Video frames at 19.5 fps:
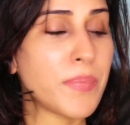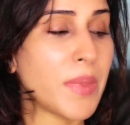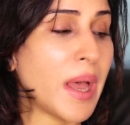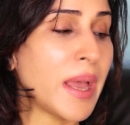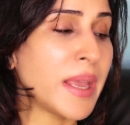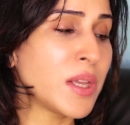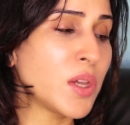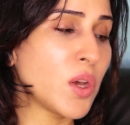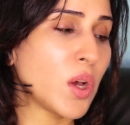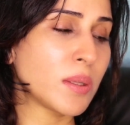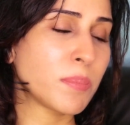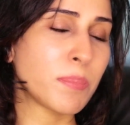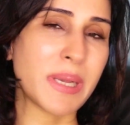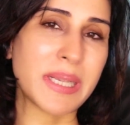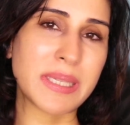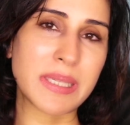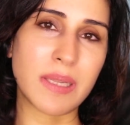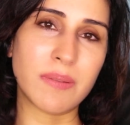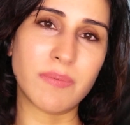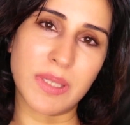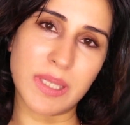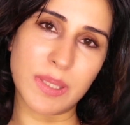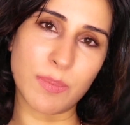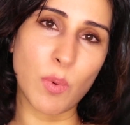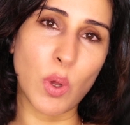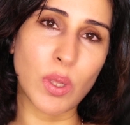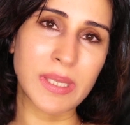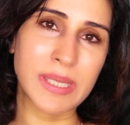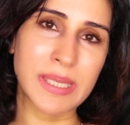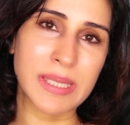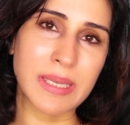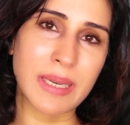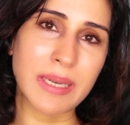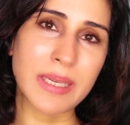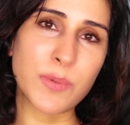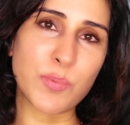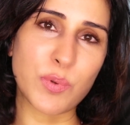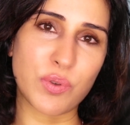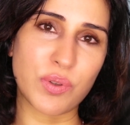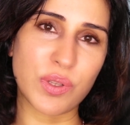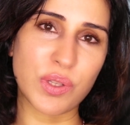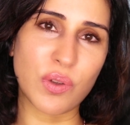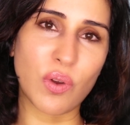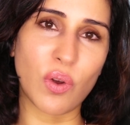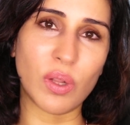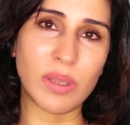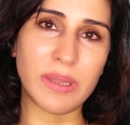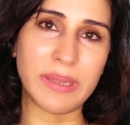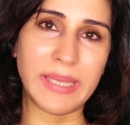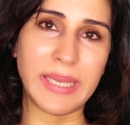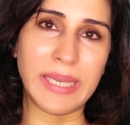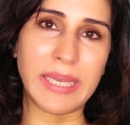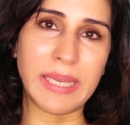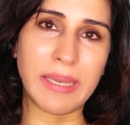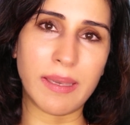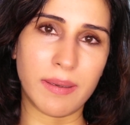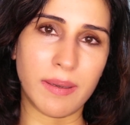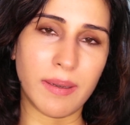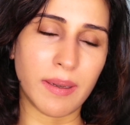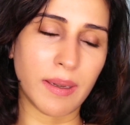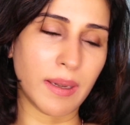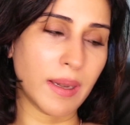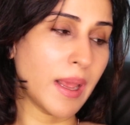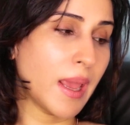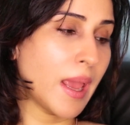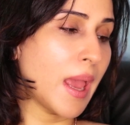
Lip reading: I got myself the smallest size, which is called the Kitten.